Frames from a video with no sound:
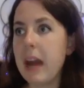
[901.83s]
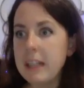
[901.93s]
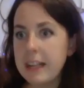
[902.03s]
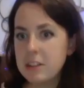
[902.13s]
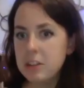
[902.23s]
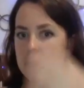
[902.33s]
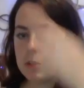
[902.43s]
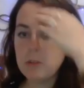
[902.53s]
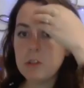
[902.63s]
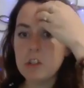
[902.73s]
like to
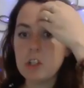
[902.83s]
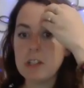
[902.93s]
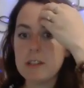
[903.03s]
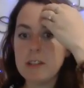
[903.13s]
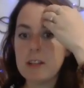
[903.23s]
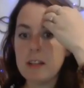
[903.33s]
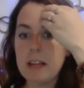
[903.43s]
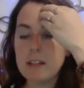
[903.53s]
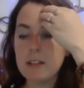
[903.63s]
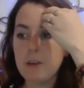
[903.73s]
use just
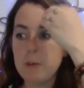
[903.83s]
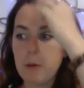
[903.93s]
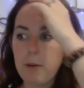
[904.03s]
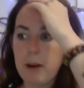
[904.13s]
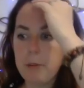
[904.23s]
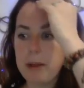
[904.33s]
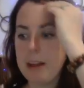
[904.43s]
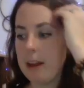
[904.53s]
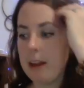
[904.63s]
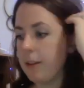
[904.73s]
things from around me,
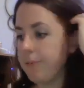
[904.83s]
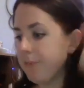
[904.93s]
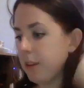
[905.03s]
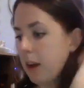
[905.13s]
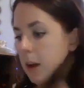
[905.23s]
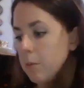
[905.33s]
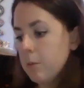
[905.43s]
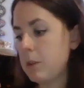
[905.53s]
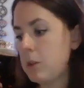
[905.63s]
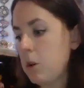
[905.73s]
like
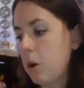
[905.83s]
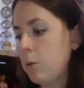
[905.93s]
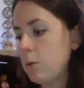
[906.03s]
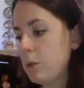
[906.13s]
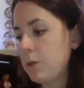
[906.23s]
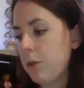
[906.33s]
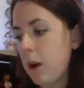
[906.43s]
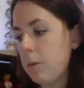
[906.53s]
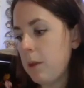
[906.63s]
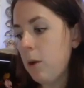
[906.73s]
stones
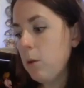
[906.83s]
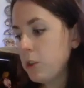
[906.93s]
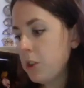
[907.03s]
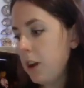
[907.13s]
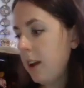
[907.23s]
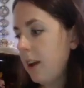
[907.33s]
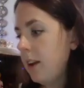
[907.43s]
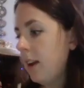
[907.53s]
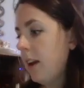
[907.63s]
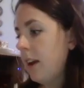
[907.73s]
from the
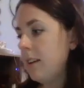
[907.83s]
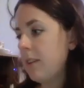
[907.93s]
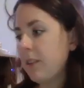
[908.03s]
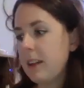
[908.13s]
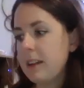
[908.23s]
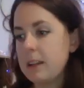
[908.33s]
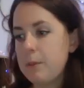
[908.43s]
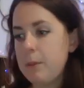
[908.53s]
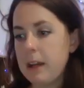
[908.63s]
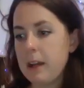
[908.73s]
ocean, different things I
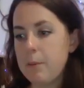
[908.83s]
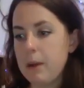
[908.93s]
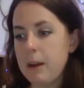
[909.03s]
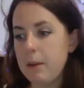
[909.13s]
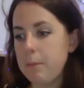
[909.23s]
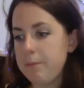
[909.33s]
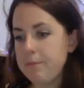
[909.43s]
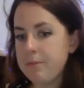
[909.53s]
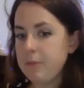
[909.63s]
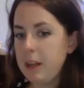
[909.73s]
pick up.
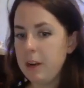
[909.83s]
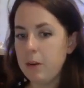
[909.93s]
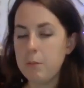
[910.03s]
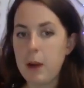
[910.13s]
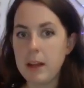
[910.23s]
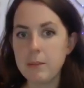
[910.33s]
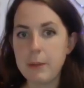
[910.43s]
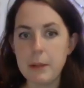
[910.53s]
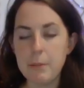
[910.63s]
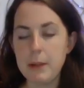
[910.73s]
I live
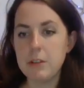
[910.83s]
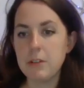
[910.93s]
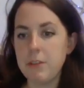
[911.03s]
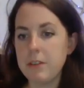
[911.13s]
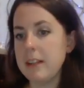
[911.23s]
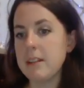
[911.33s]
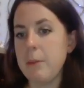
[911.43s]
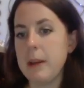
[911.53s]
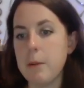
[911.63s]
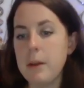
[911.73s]
by the beach, so different things I pick up